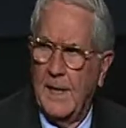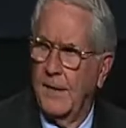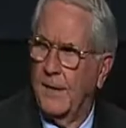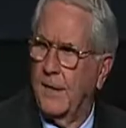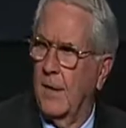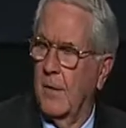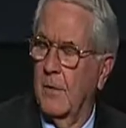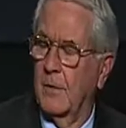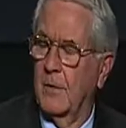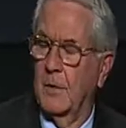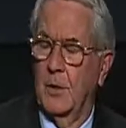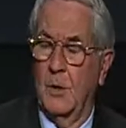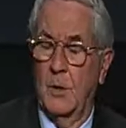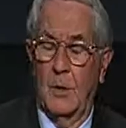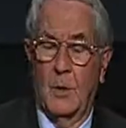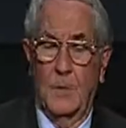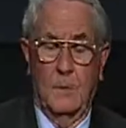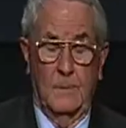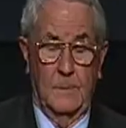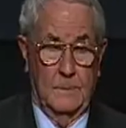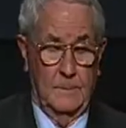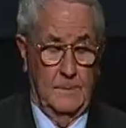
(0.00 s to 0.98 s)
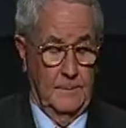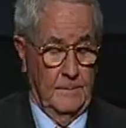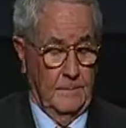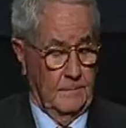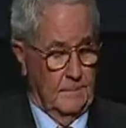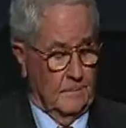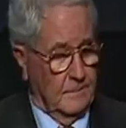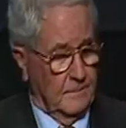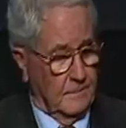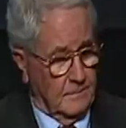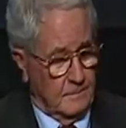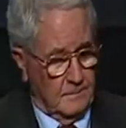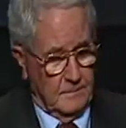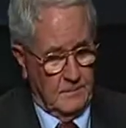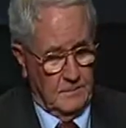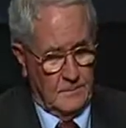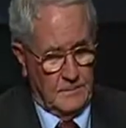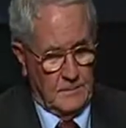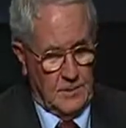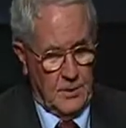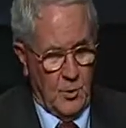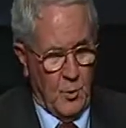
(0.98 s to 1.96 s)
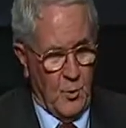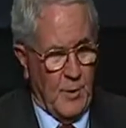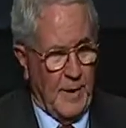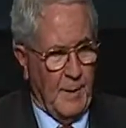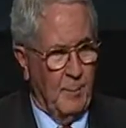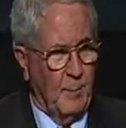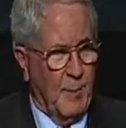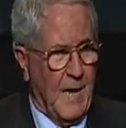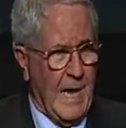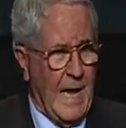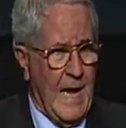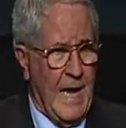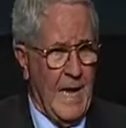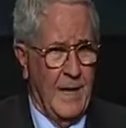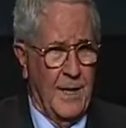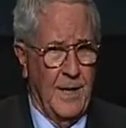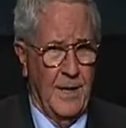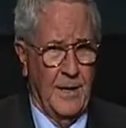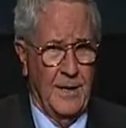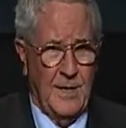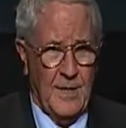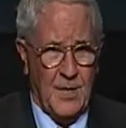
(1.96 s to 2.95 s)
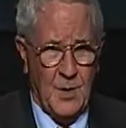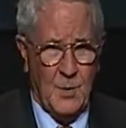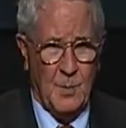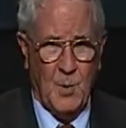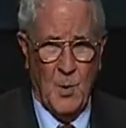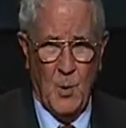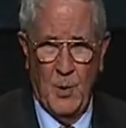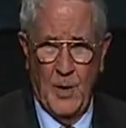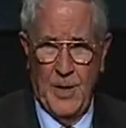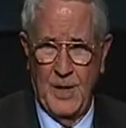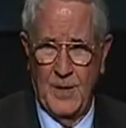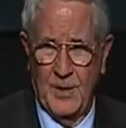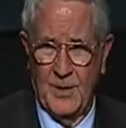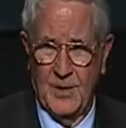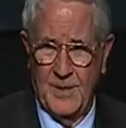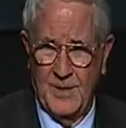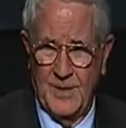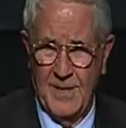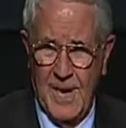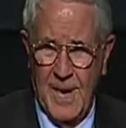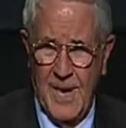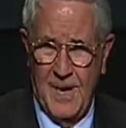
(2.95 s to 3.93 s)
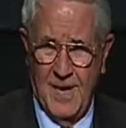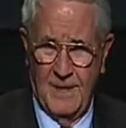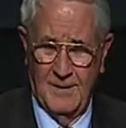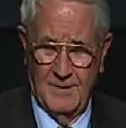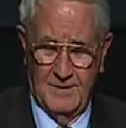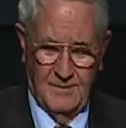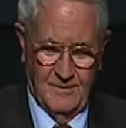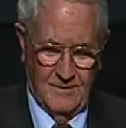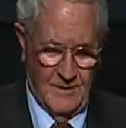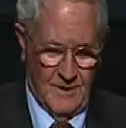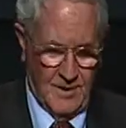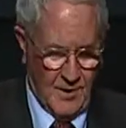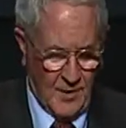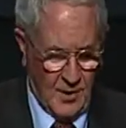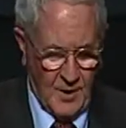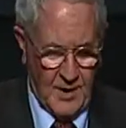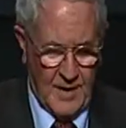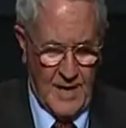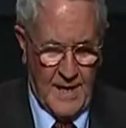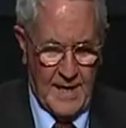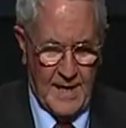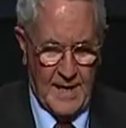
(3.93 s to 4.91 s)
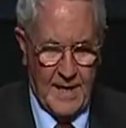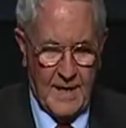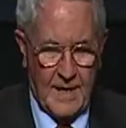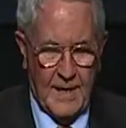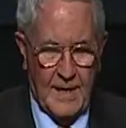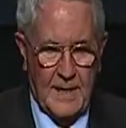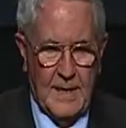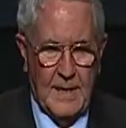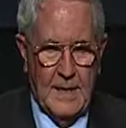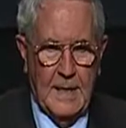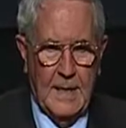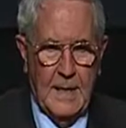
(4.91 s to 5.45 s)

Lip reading: I thought, you know, going blind at this point is not a good idea.